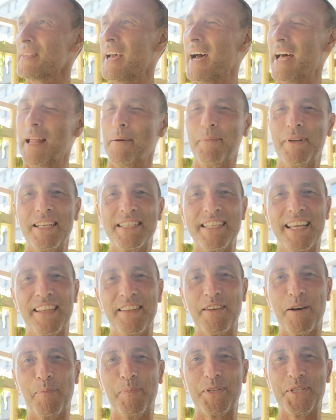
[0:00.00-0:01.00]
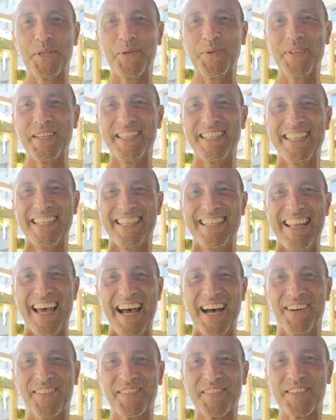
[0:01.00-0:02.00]
and I'm going to take the opportunity
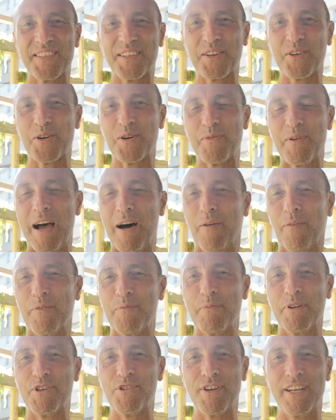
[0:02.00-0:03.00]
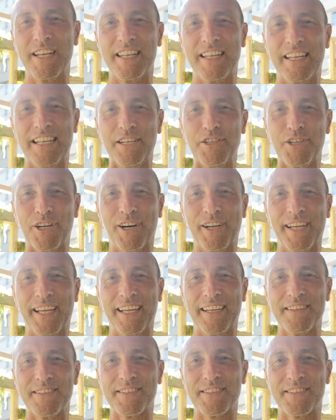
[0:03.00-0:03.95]
now to go around Madrid and enjoy it.